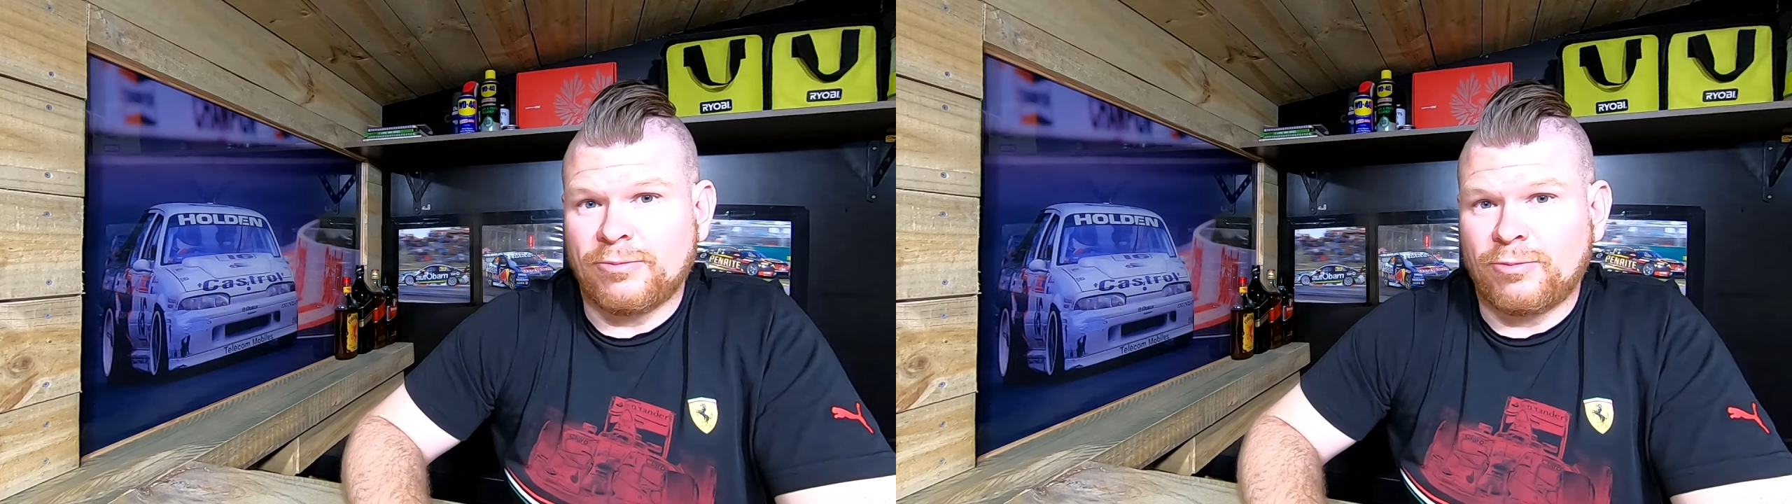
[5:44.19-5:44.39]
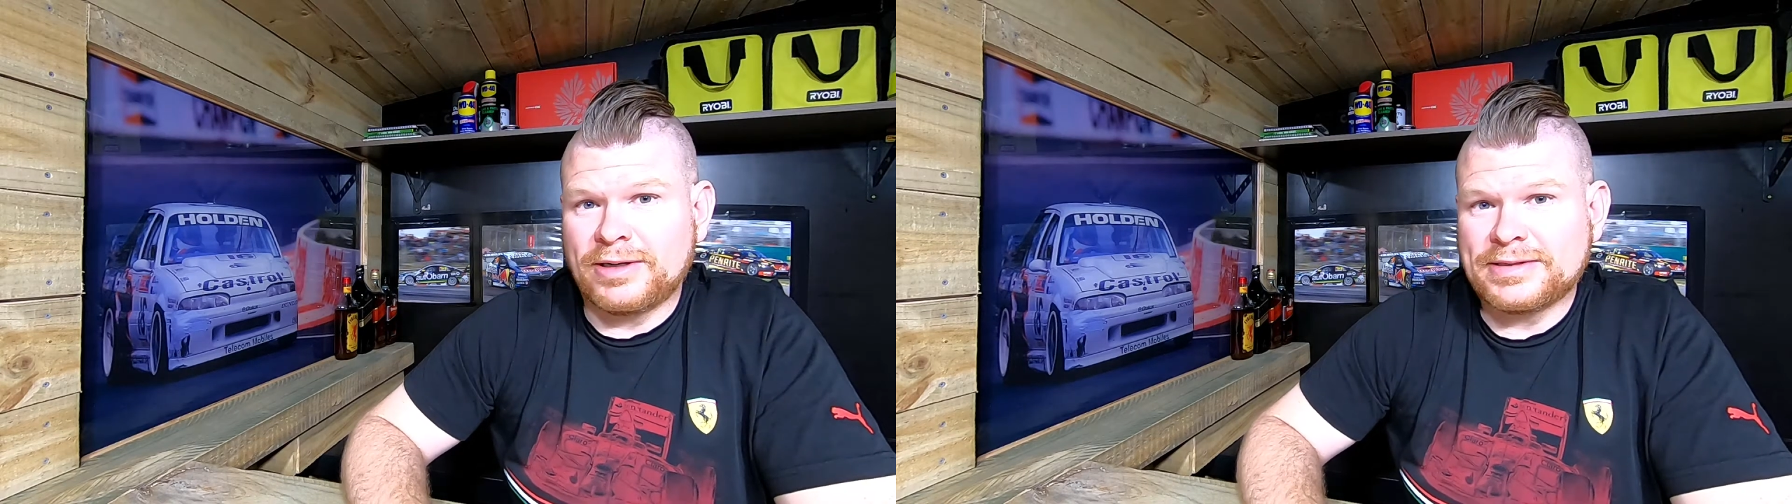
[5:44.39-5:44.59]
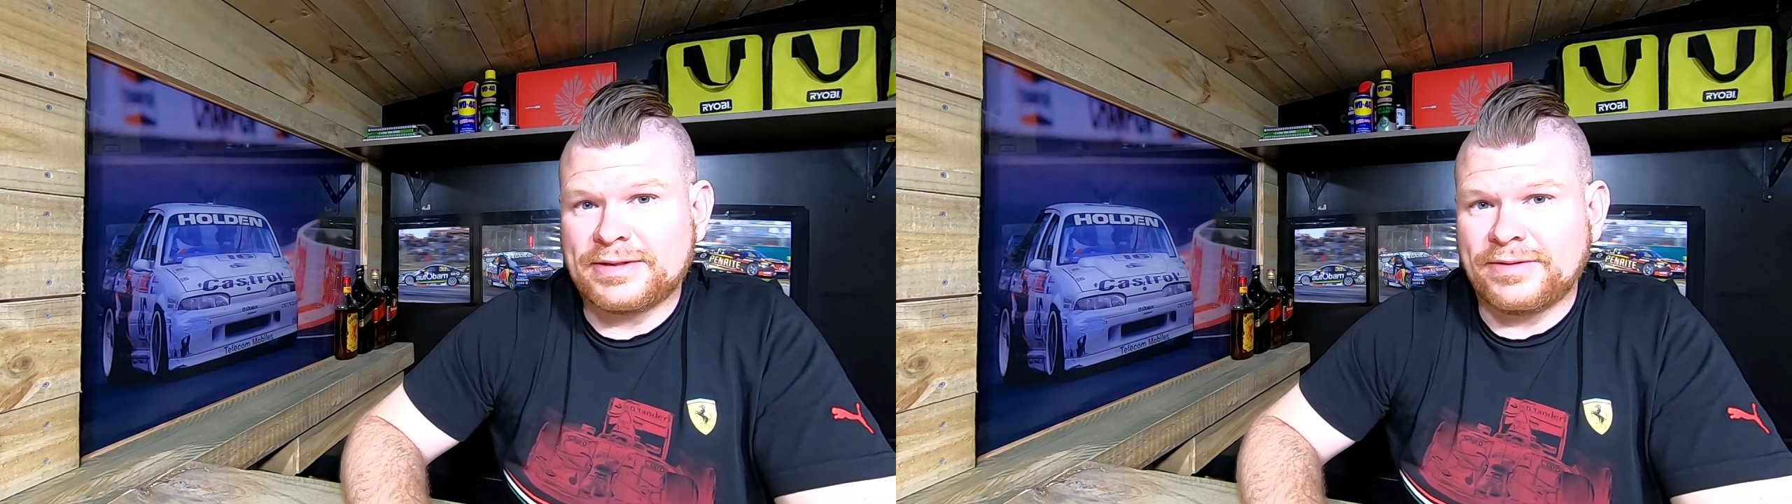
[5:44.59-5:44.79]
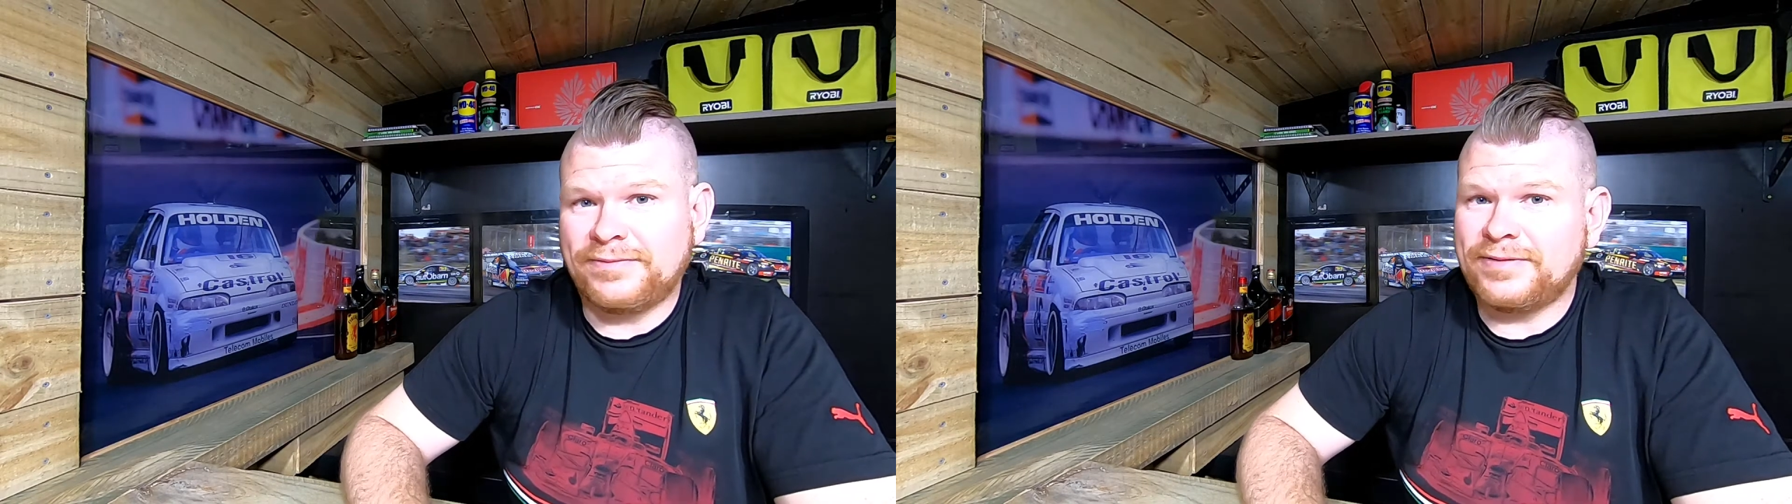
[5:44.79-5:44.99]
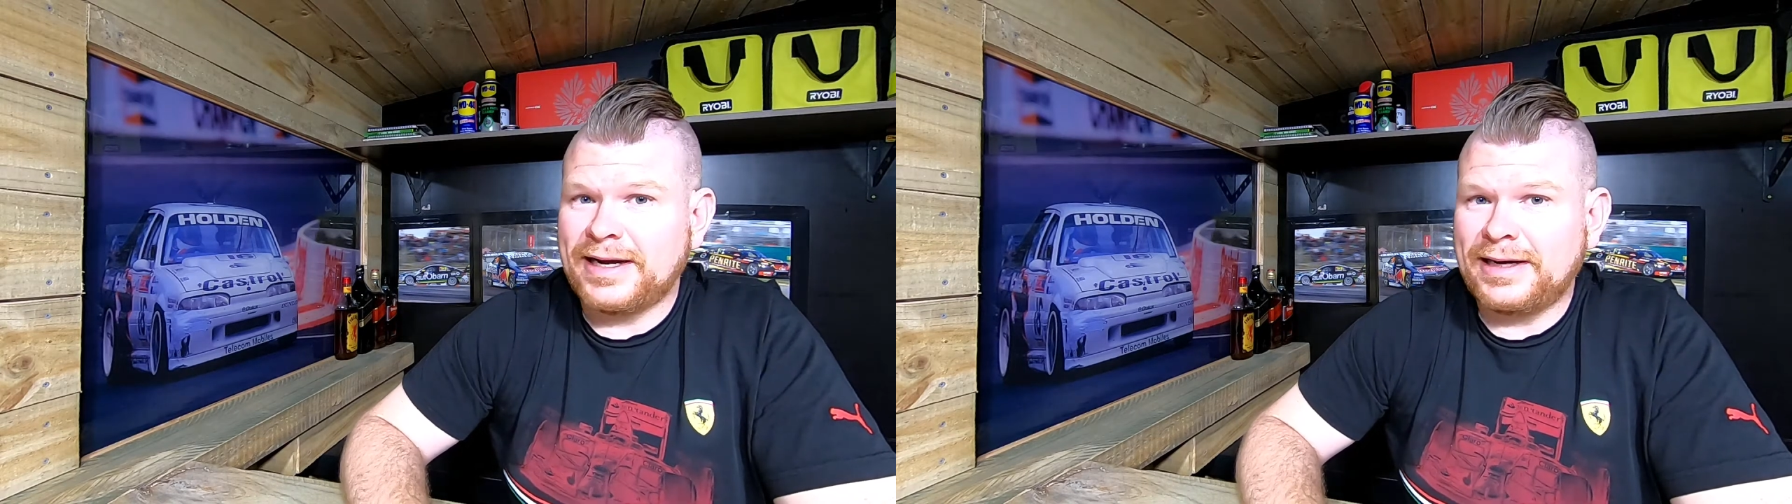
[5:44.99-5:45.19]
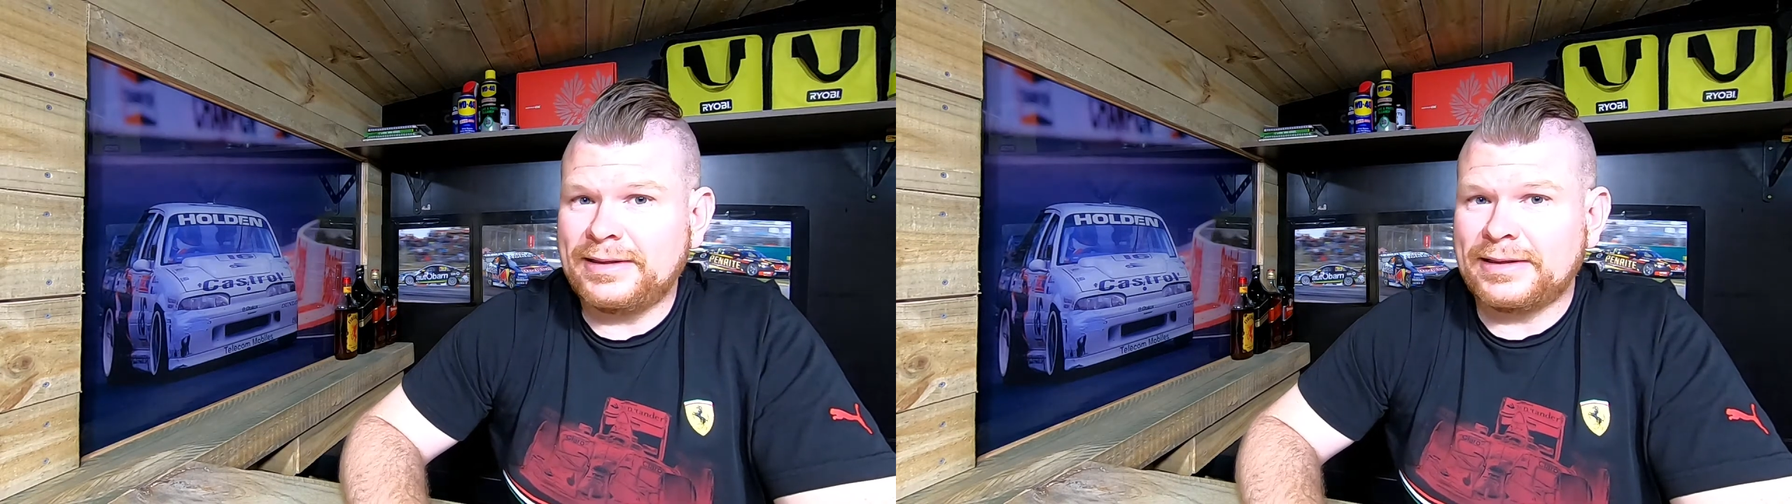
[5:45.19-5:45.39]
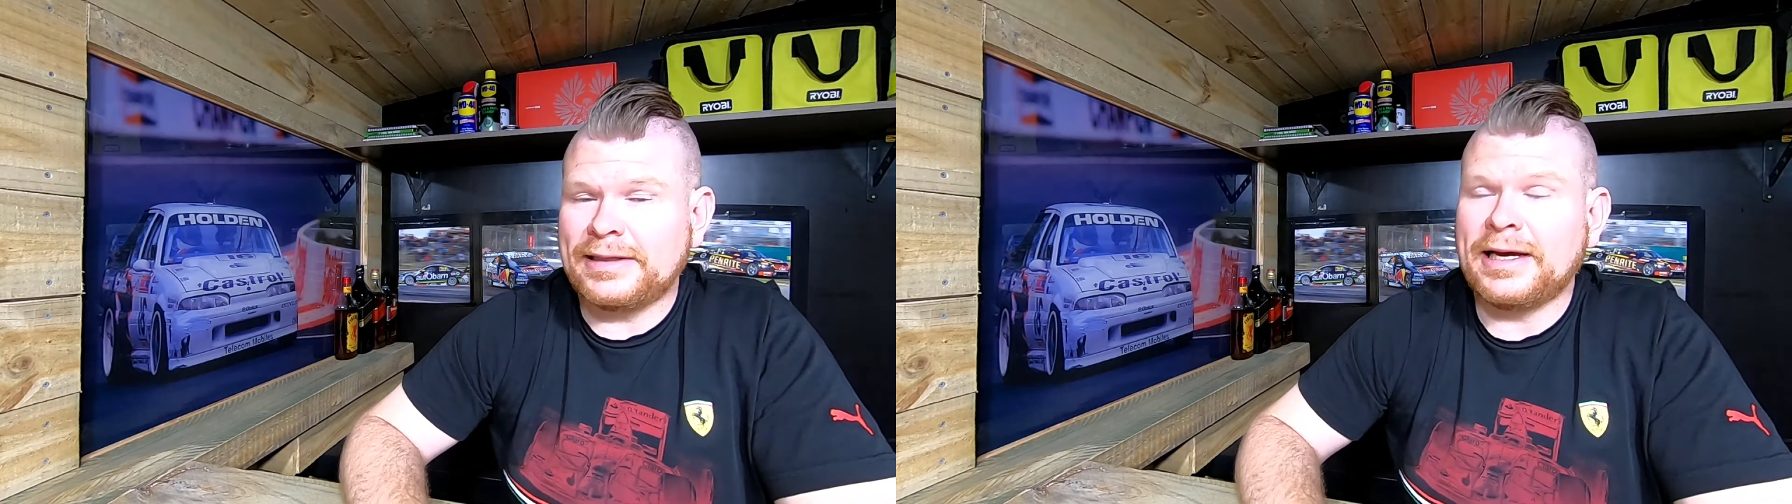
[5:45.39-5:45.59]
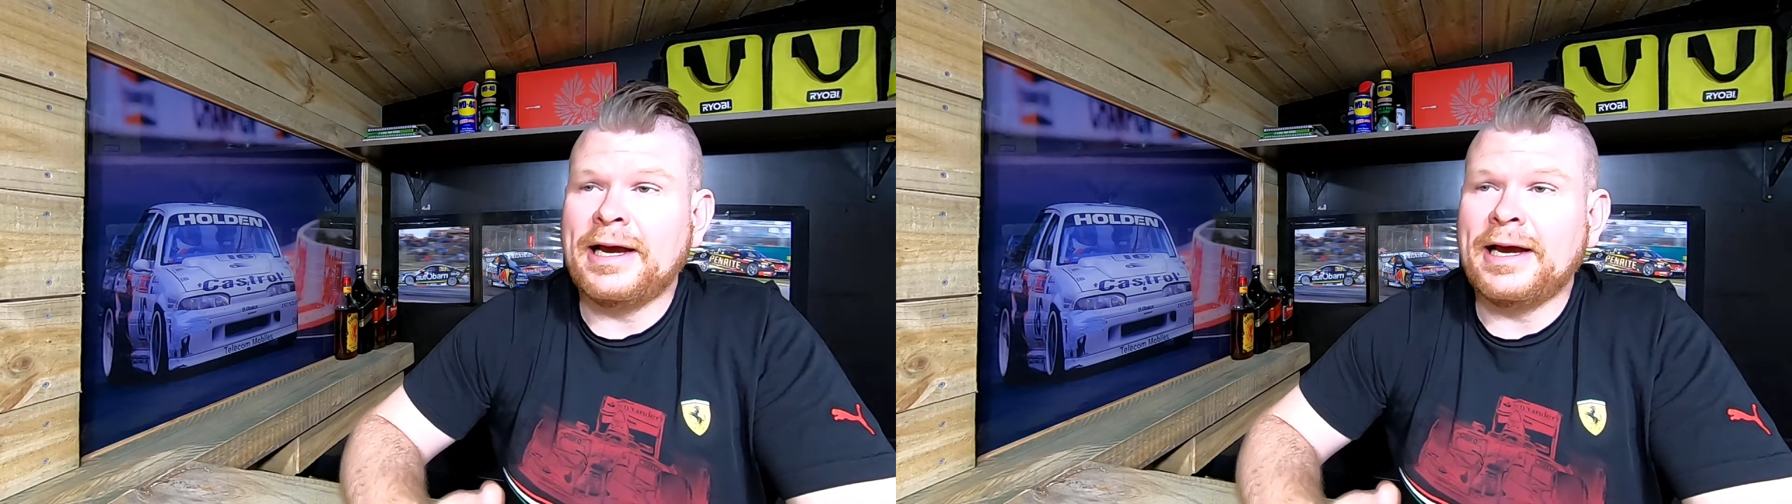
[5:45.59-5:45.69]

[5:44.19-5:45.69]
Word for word: it was the finale.